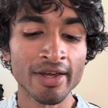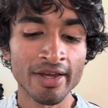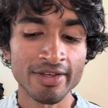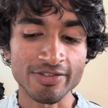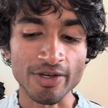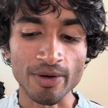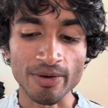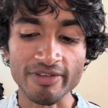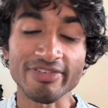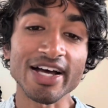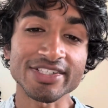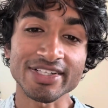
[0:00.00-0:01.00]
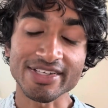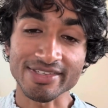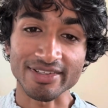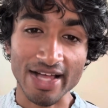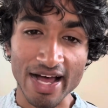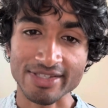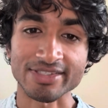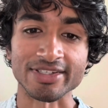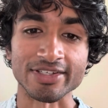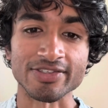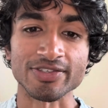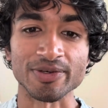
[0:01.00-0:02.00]
So the fascia is
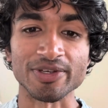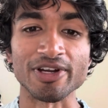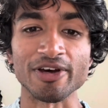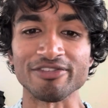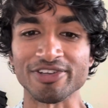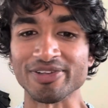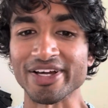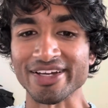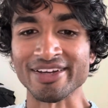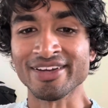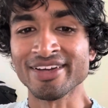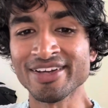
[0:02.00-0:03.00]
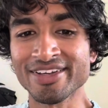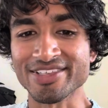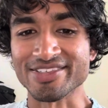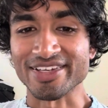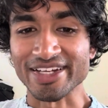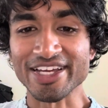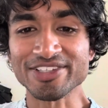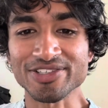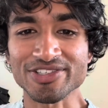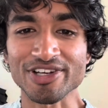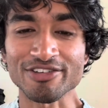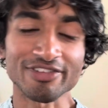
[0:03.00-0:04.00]
elastic. So, if you just hit
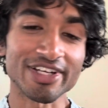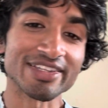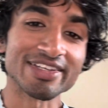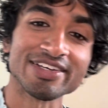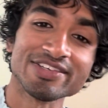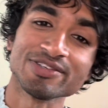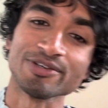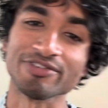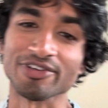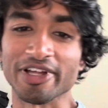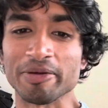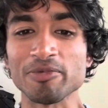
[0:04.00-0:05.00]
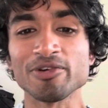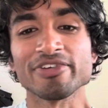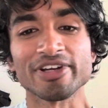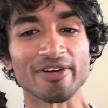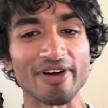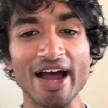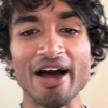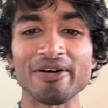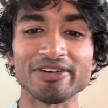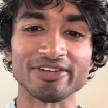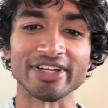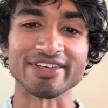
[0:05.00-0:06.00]
yourself like this, or if you're moving around,
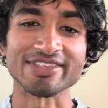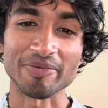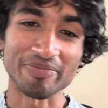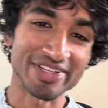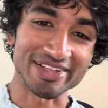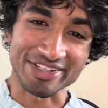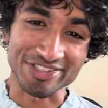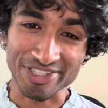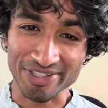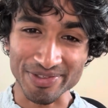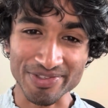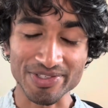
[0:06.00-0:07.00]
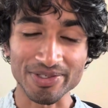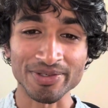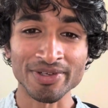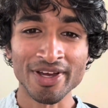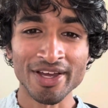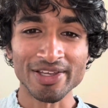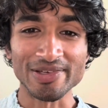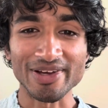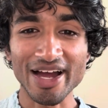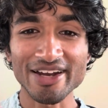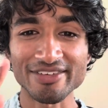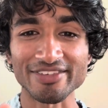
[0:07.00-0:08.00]
or something jiggles you
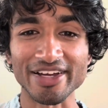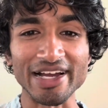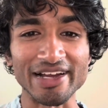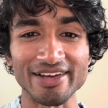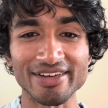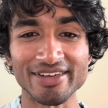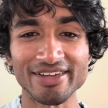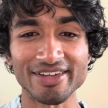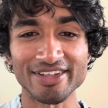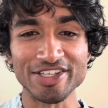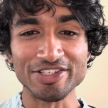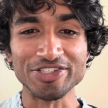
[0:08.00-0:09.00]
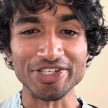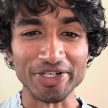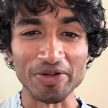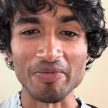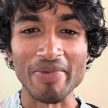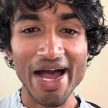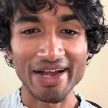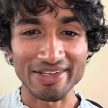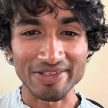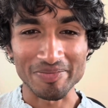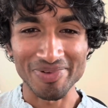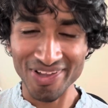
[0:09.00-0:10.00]
kind of jiggle back
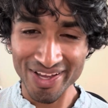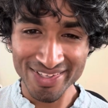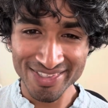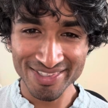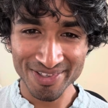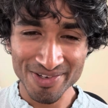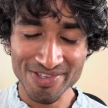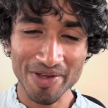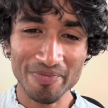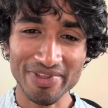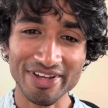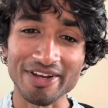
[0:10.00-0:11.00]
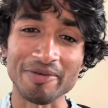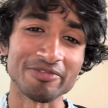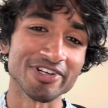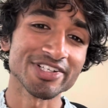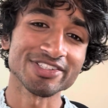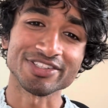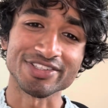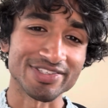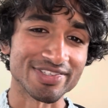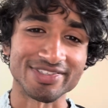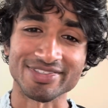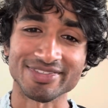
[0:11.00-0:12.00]
into place or something. And I'm pretty sure this
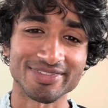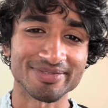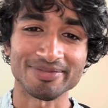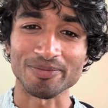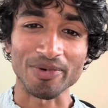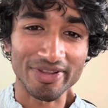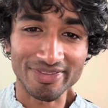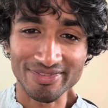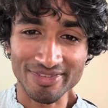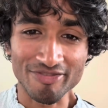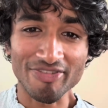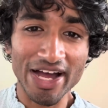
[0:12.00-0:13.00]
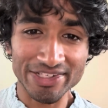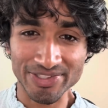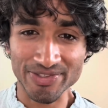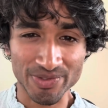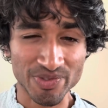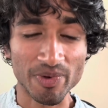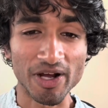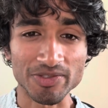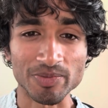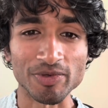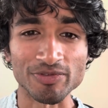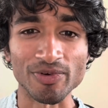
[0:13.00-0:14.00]
is what the fascia is
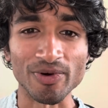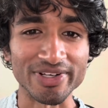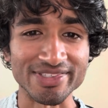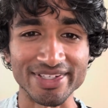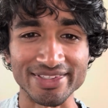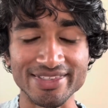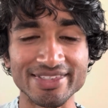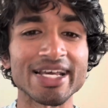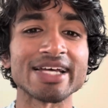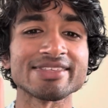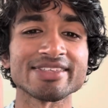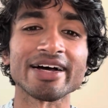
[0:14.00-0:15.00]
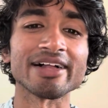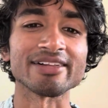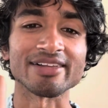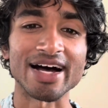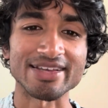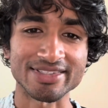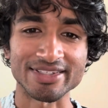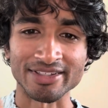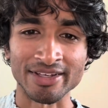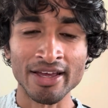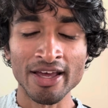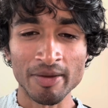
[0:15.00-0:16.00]
responsible for. It's this tensile
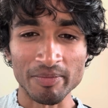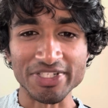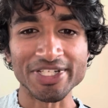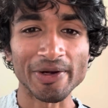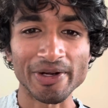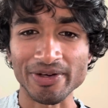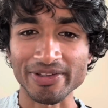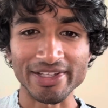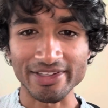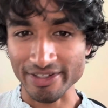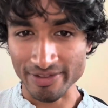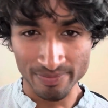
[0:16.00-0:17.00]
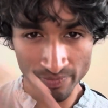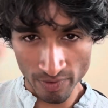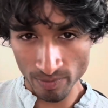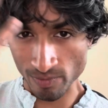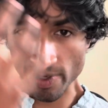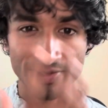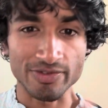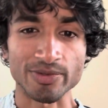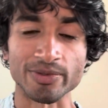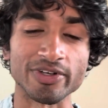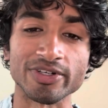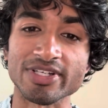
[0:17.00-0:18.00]
elastic material that runs
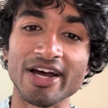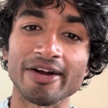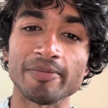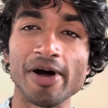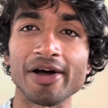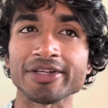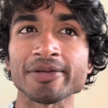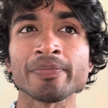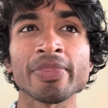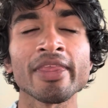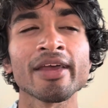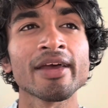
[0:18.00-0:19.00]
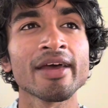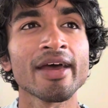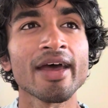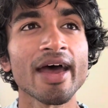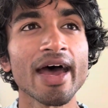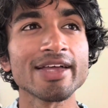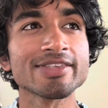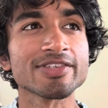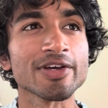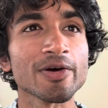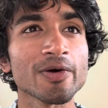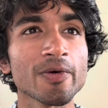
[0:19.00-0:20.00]
through your entire body. And
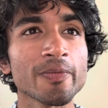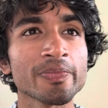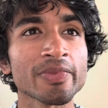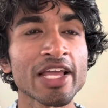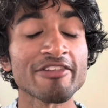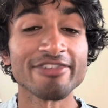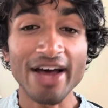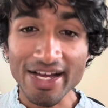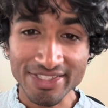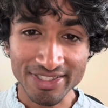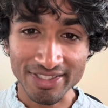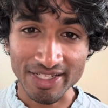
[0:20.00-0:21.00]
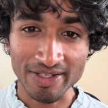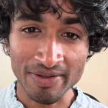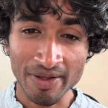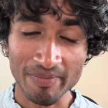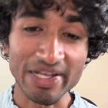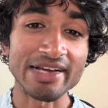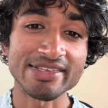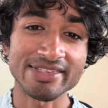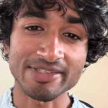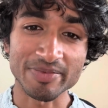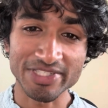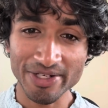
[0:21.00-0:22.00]
so fascia, because it's
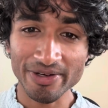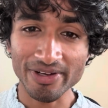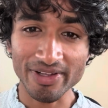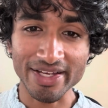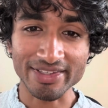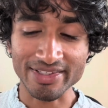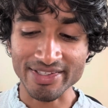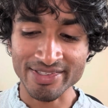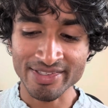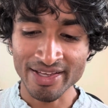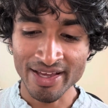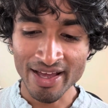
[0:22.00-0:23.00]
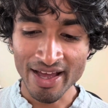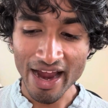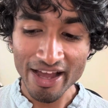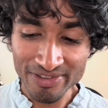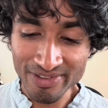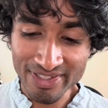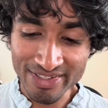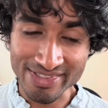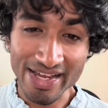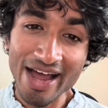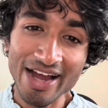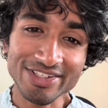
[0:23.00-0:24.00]
a material like this, I learned that it's
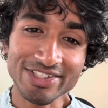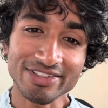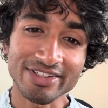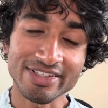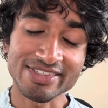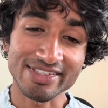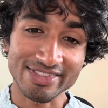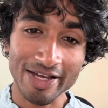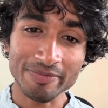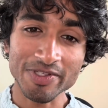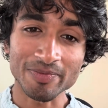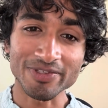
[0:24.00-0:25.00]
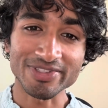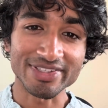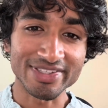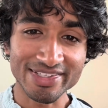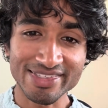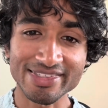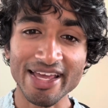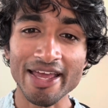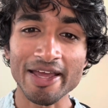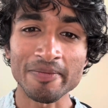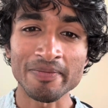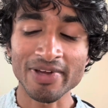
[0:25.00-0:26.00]
actually susceptible to these
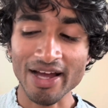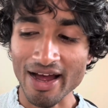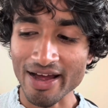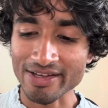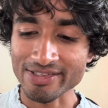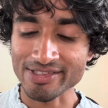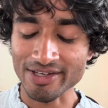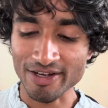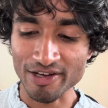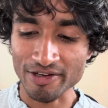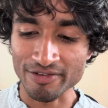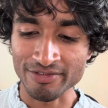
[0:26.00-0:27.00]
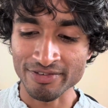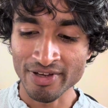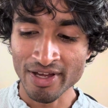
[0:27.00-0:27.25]
same kinds of